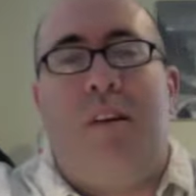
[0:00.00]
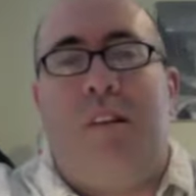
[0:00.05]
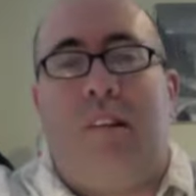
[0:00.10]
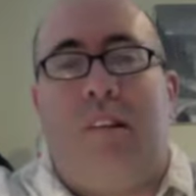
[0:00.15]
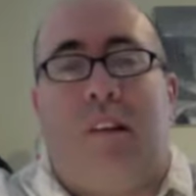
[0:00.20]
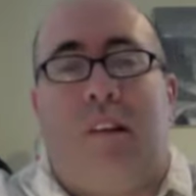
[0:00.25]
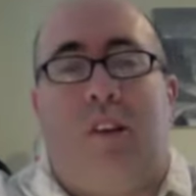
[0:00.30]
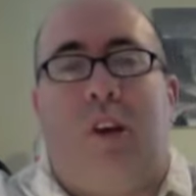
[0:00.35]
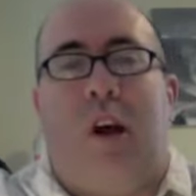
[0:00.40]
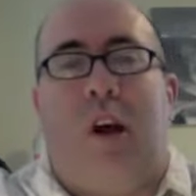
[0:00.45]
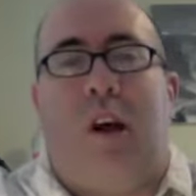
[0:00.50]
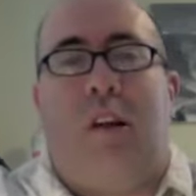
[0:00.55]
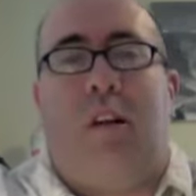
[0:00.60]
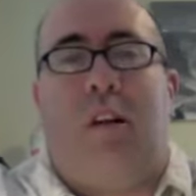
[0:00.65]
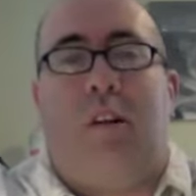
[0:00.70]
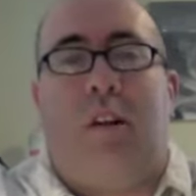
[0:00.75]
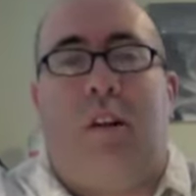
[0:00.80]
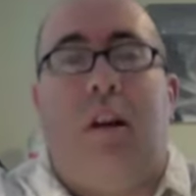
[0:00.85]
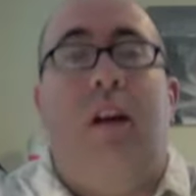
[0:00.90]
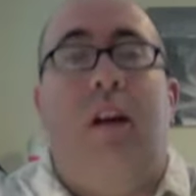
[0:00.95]
a little
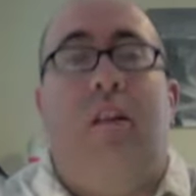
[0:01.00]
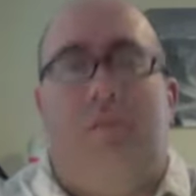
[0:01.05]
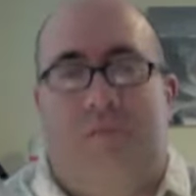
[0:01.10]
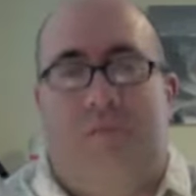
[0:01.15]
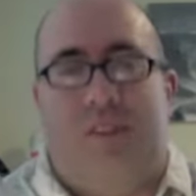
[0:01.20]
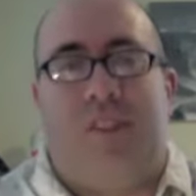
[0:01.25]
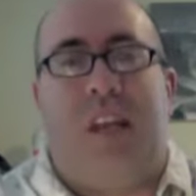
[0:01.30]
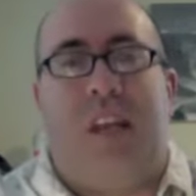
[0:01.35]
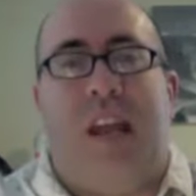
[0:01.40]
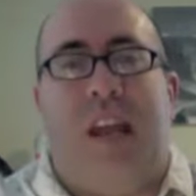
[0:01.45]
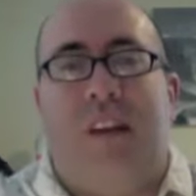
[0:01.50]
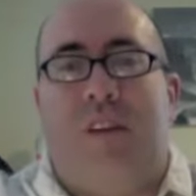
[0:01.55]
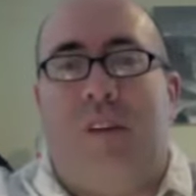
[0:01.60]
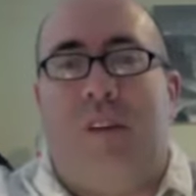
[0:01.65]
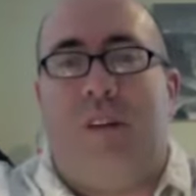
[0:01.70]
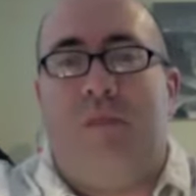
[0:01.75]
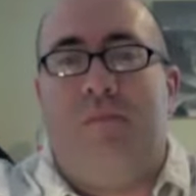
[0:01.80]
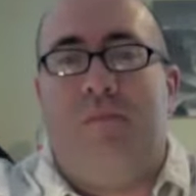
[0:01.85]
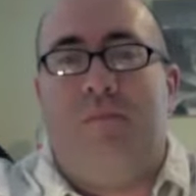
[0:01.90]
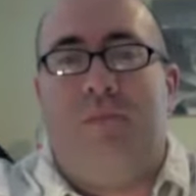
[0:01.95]
toddler, Xander,